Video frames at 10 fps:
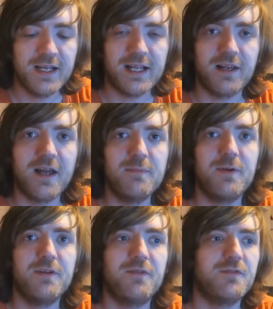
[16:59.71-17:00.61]
Hit that like
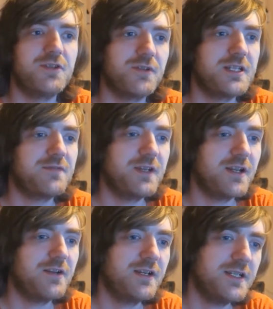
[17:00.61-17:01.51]
button if you've enjoyed this
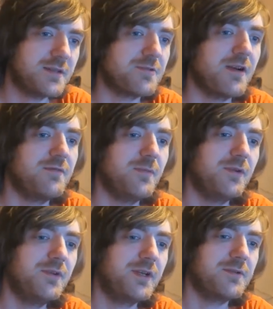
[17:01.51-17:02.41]
video. Hit subscribe for
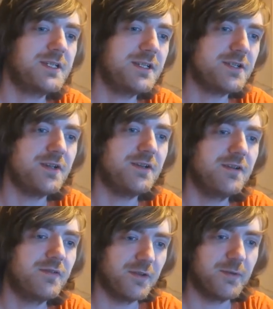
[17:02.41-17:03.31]
more, and I'll see you
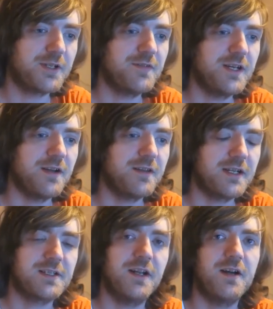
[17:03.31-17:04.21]
soon for another bookish video.
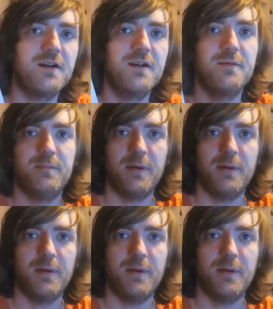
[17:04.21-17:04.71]
Thanks a lot.